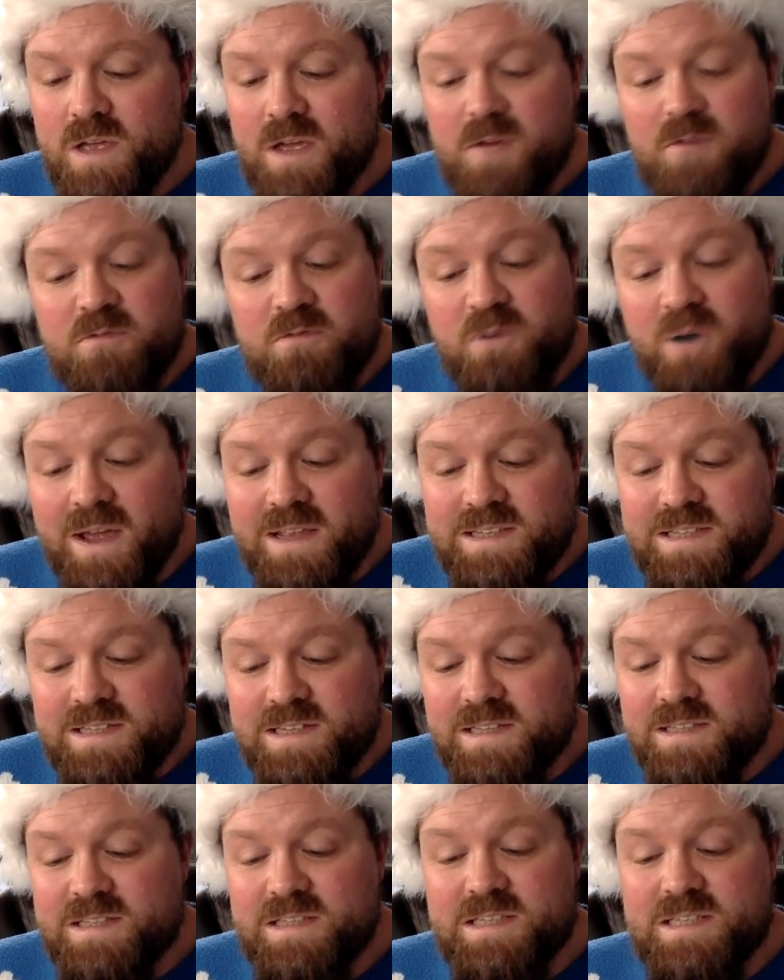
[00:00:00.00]
frightened
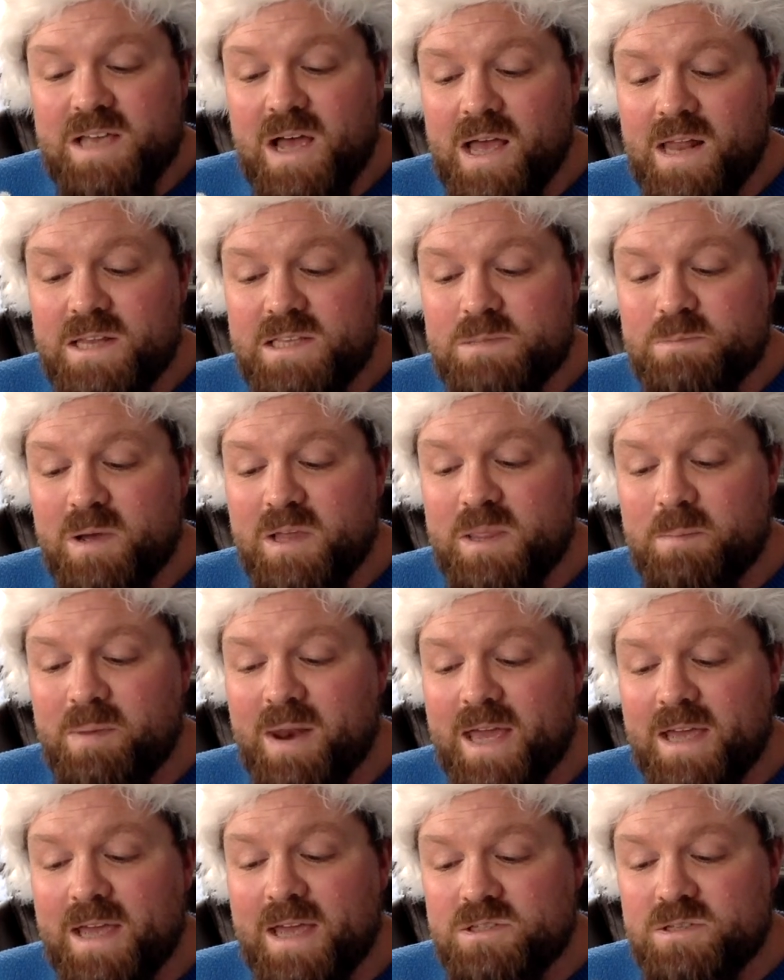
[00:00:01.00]
into silence by the
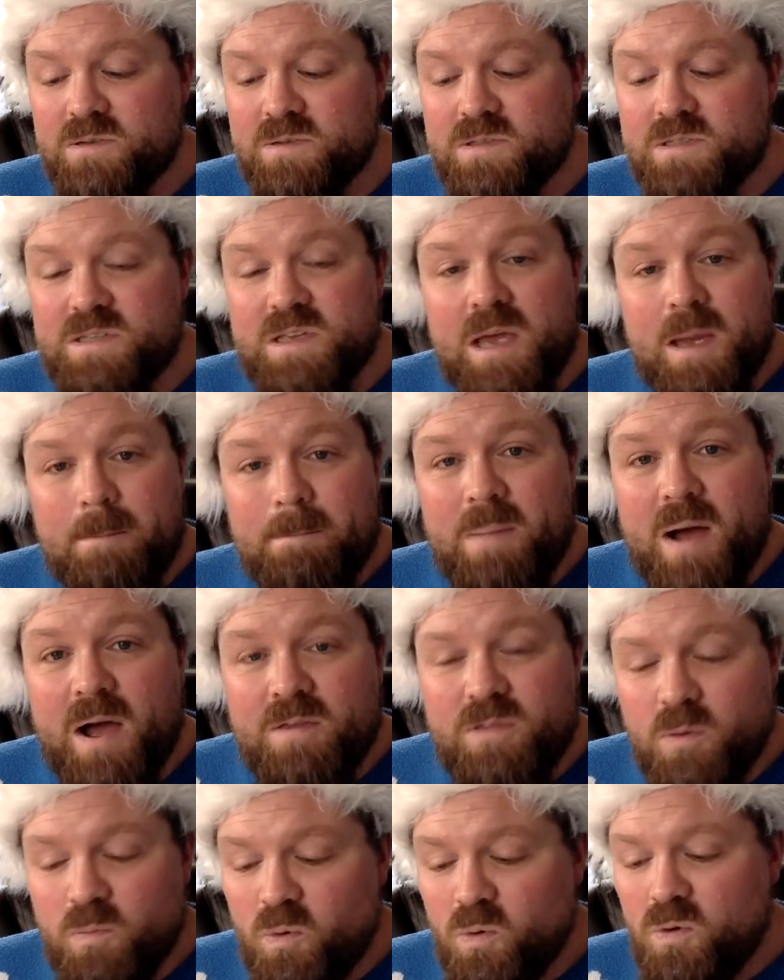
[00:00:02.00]
black suits, by
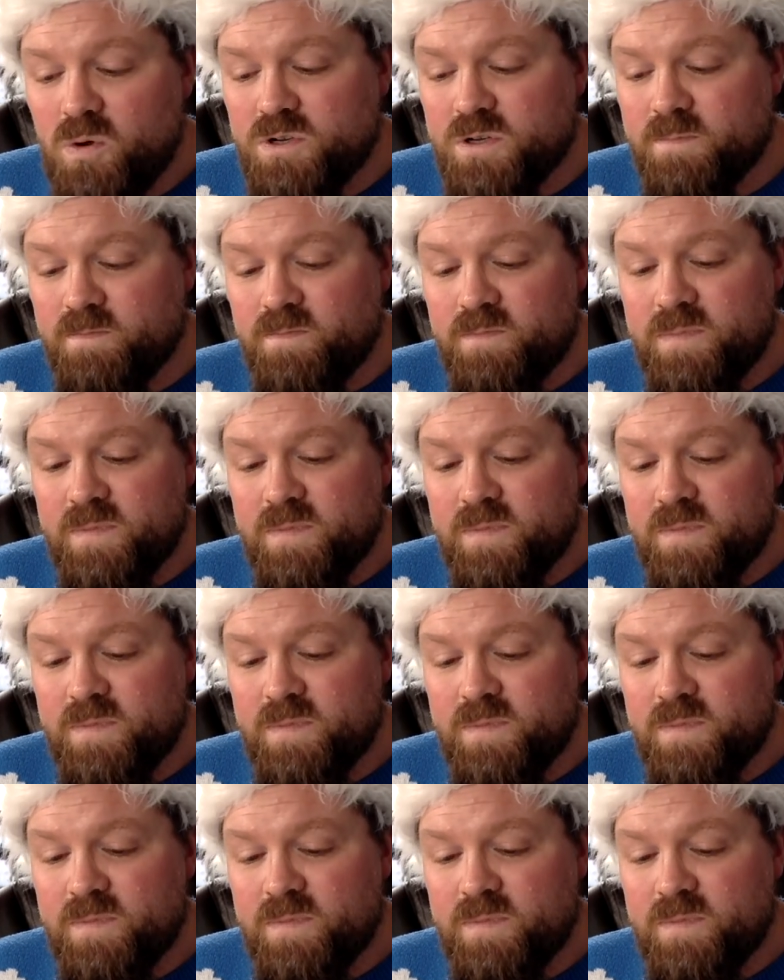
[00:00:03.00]
the warden,